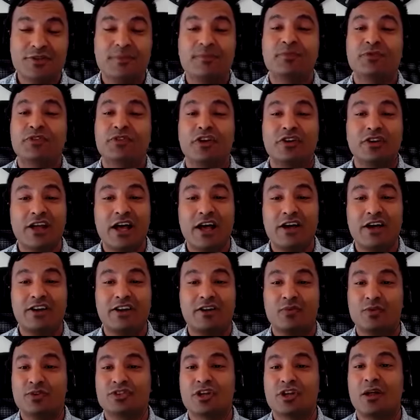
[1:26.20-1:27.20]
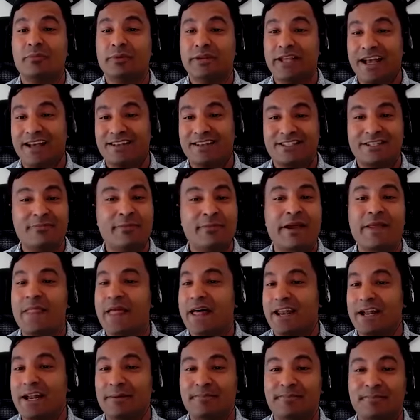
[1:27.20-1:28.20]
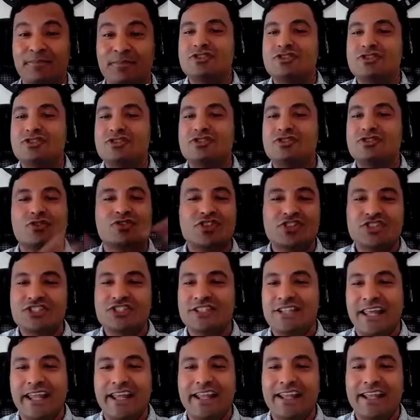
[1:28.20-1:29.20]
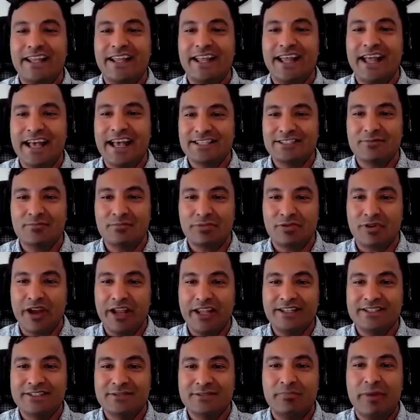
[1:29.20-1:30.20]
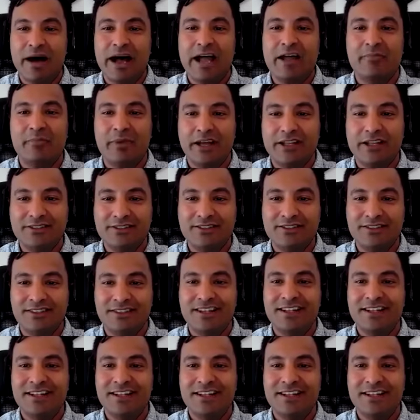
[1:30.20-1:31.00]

Turned out it was all B S. He made that up. There's no such thing as a brain's buy button.